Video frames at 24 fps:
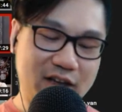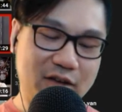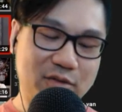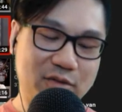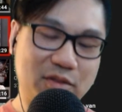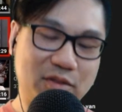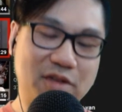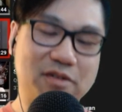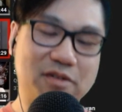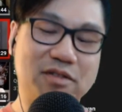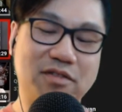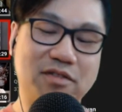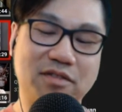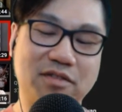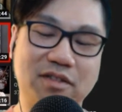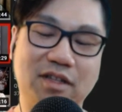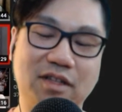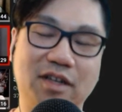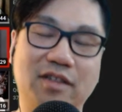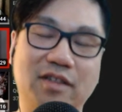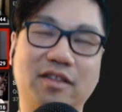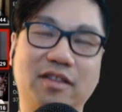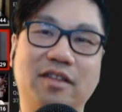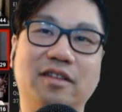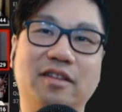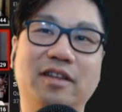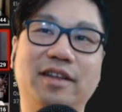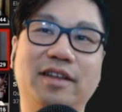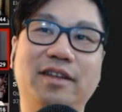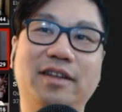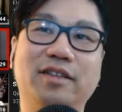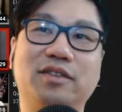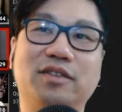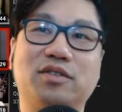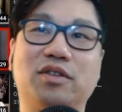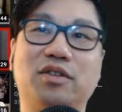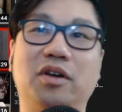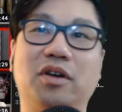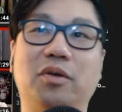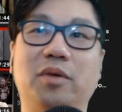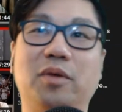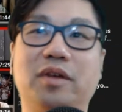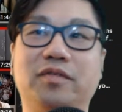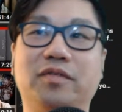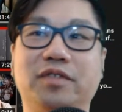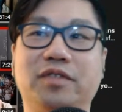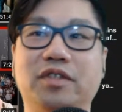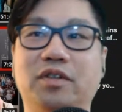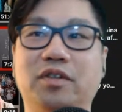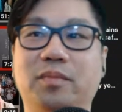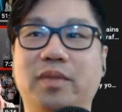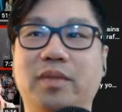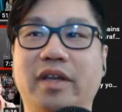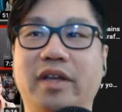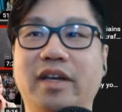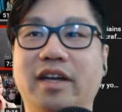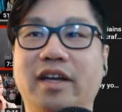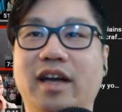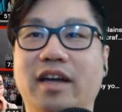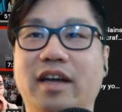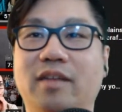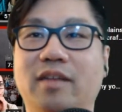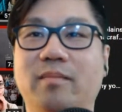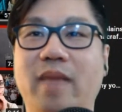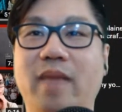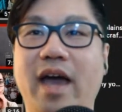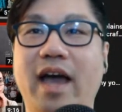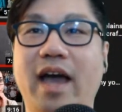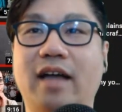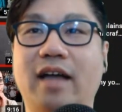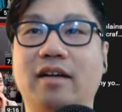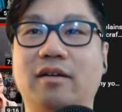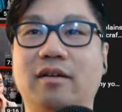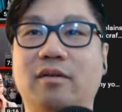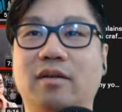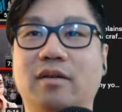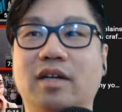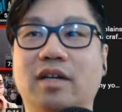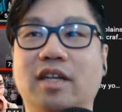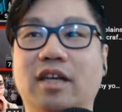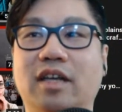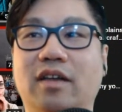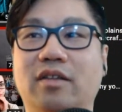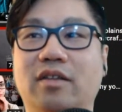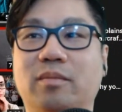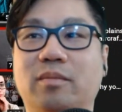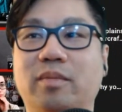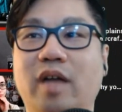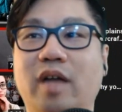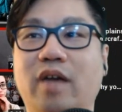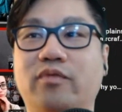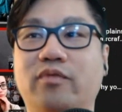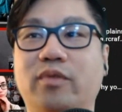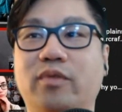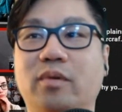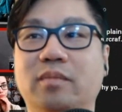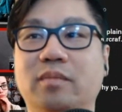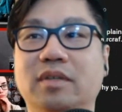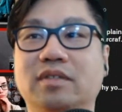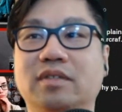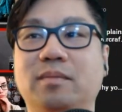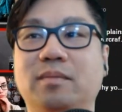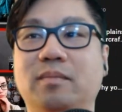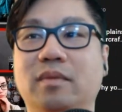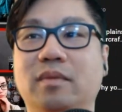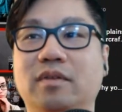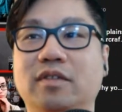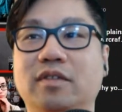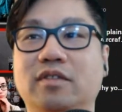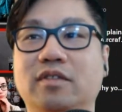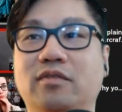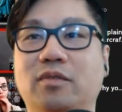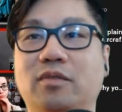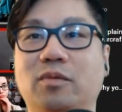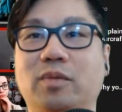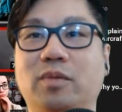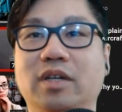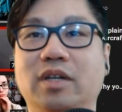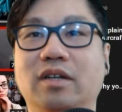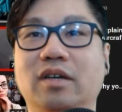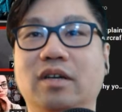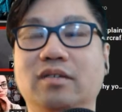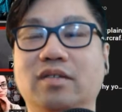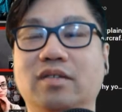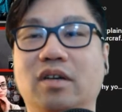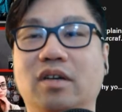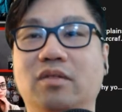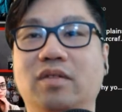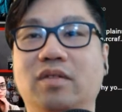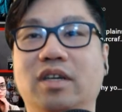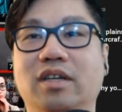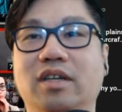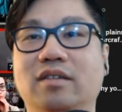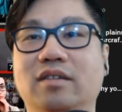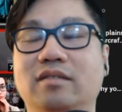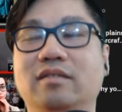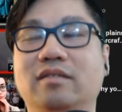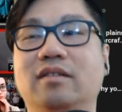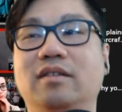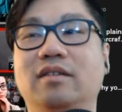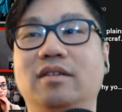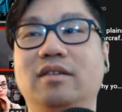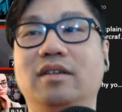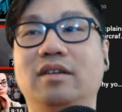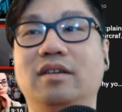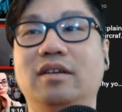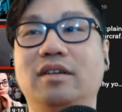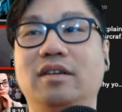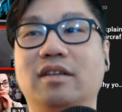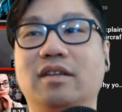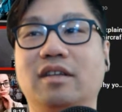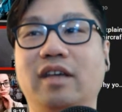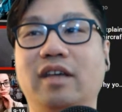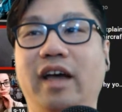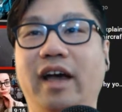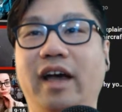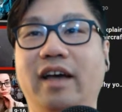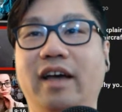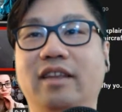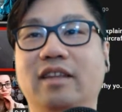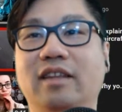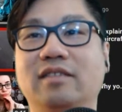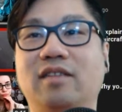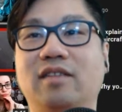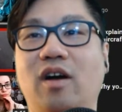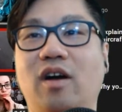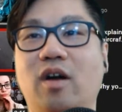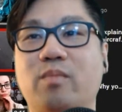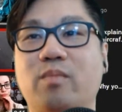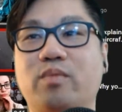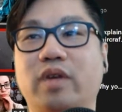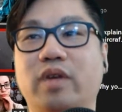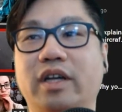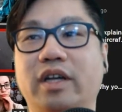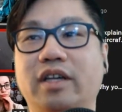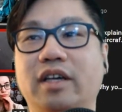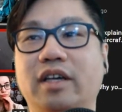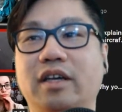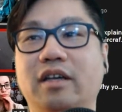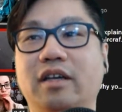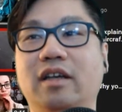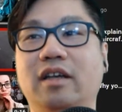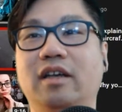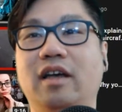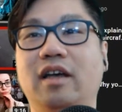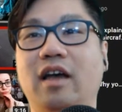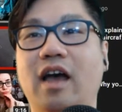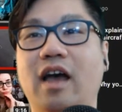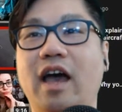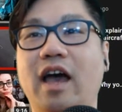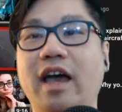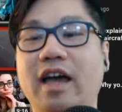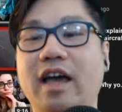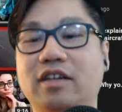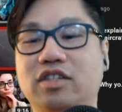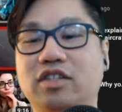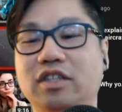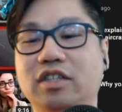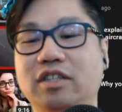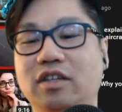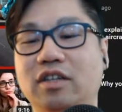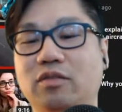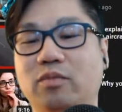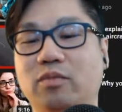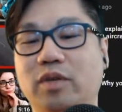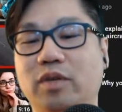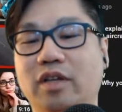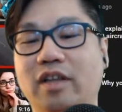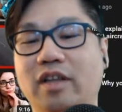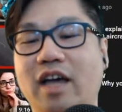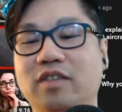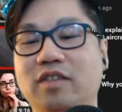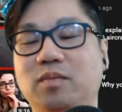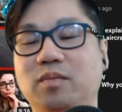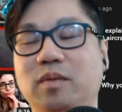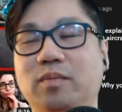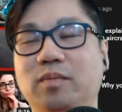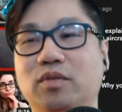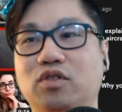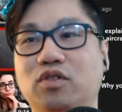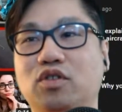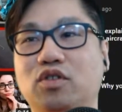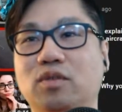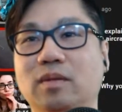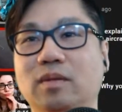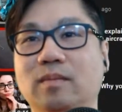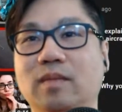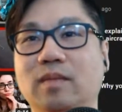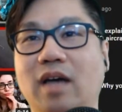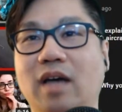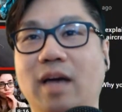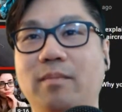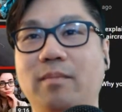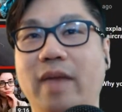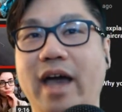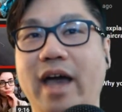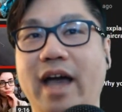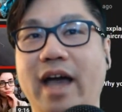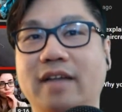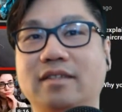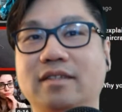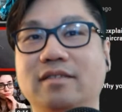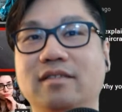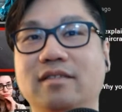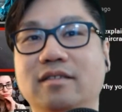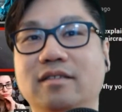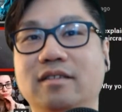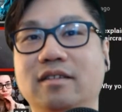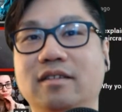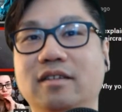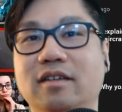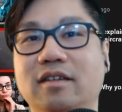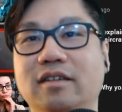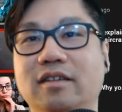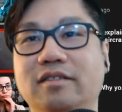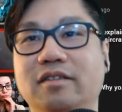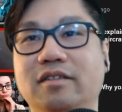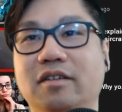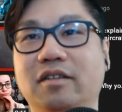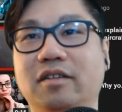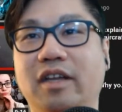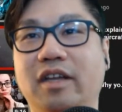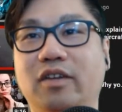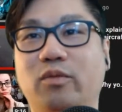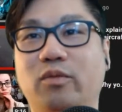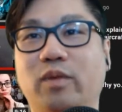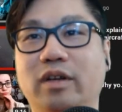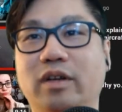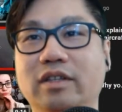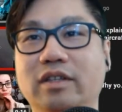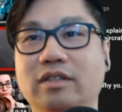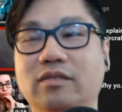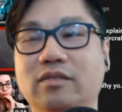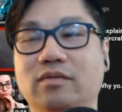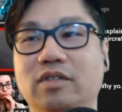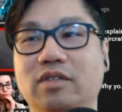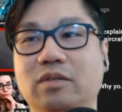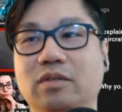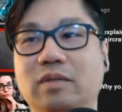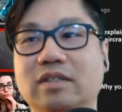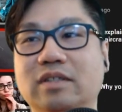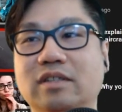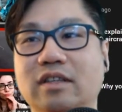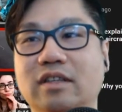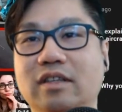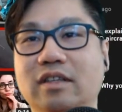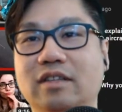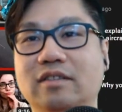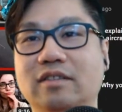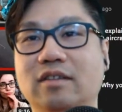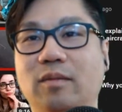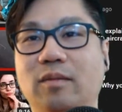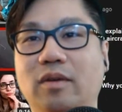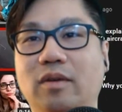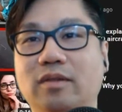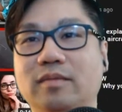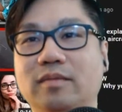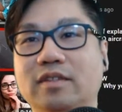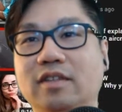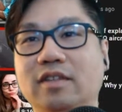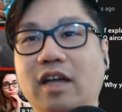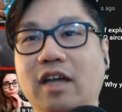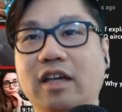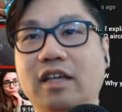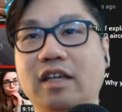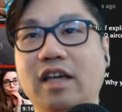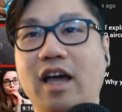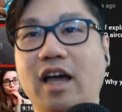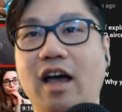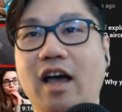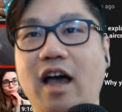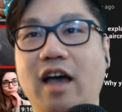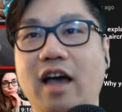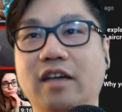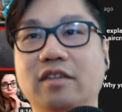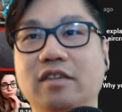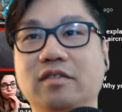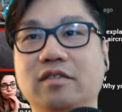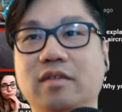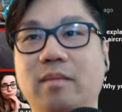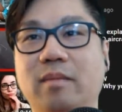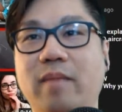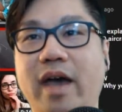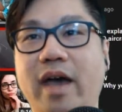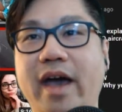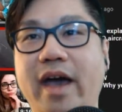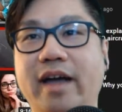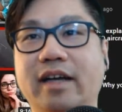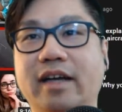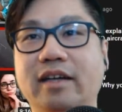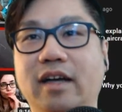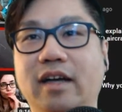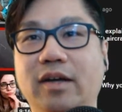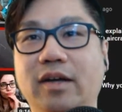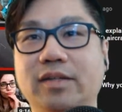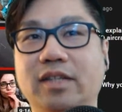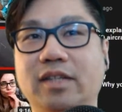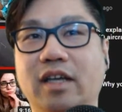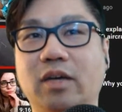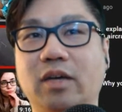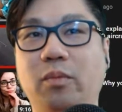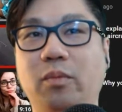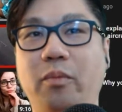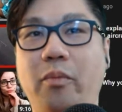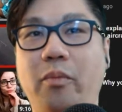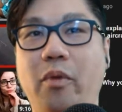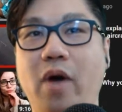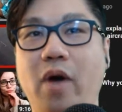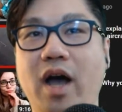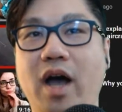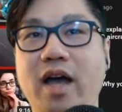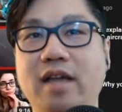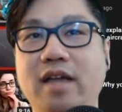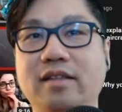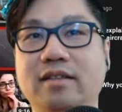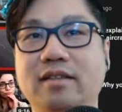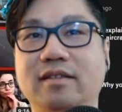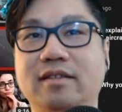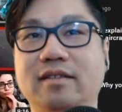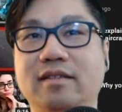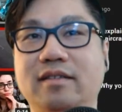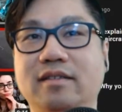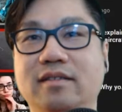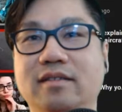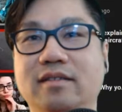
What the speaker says: there's no way for you to play it on a Mac or any other platform. It's for Windows only. Yeah, that's heartbreaking. I actually didn't realize people streamed on Macs until like relatively recently. Someone was like, yeah, I use a Mac. And I was like, what?